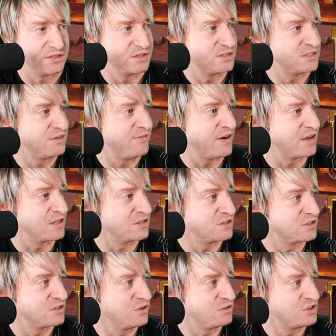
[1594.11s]
Let's see if I can
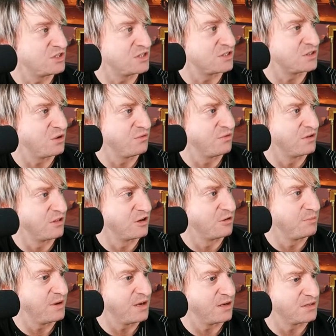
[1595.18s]
scooch this over a little
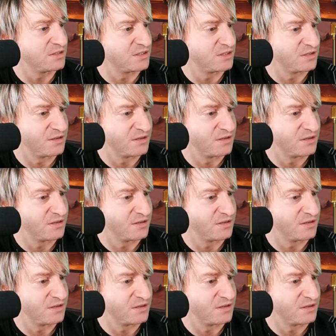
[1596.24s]
bit.